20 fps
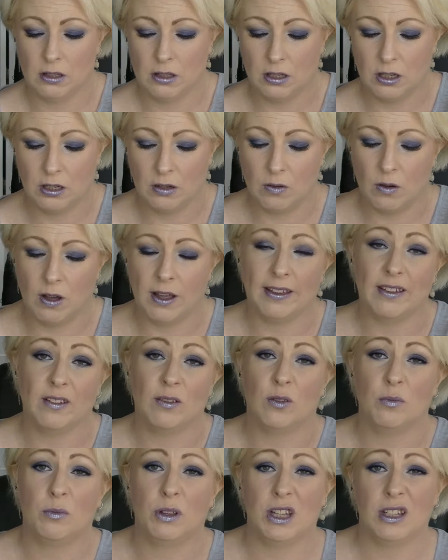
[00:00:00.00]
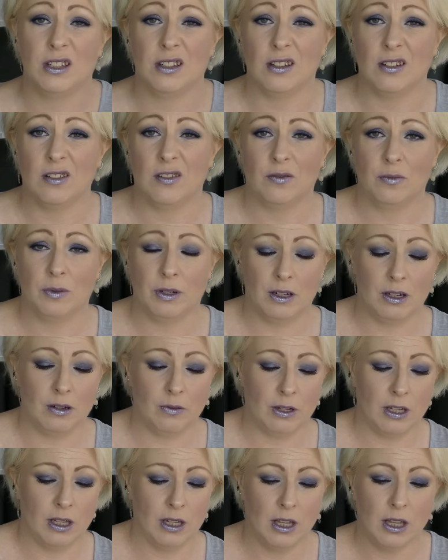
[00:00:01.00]
Didn't quite get all the plastic off, but
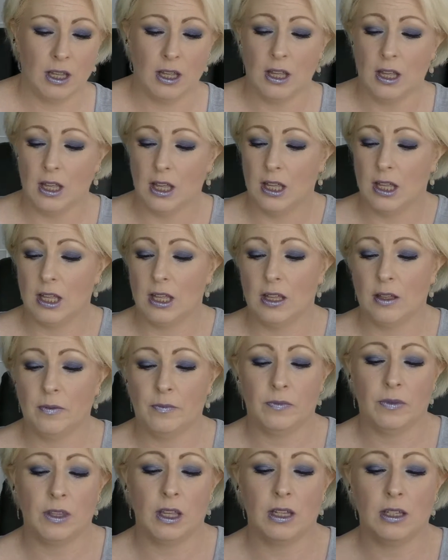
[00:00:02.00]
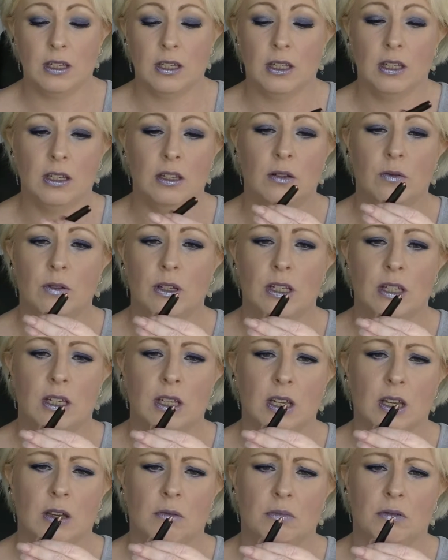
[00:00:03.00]
anyway. It's a
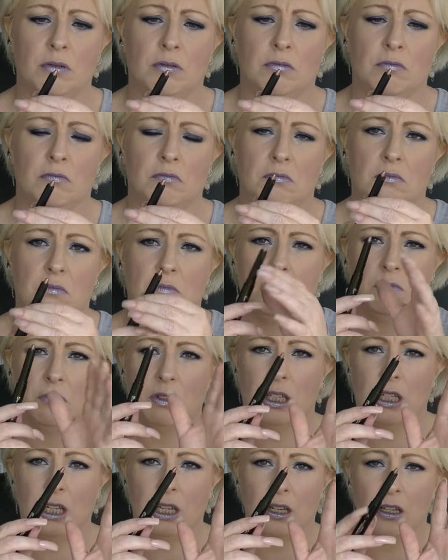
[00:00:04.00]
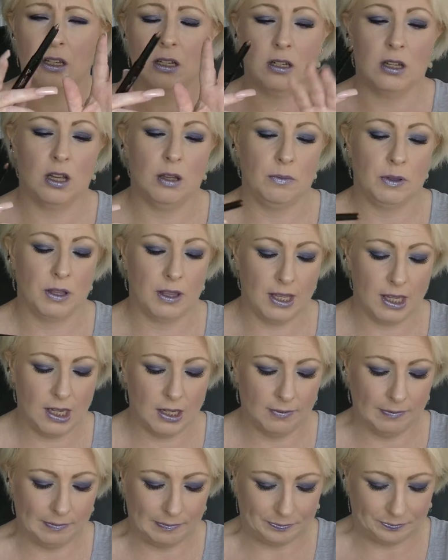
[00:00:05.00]
twisty up stick type of
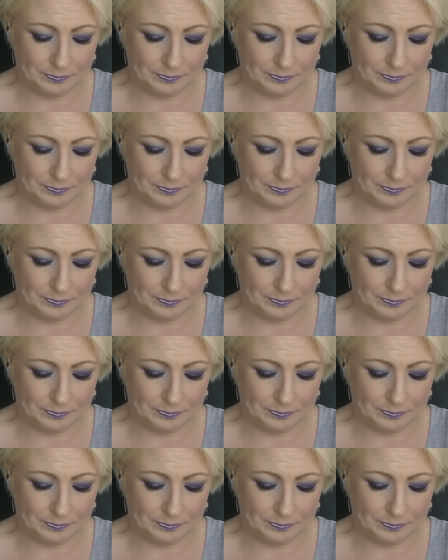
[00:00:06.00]
thing.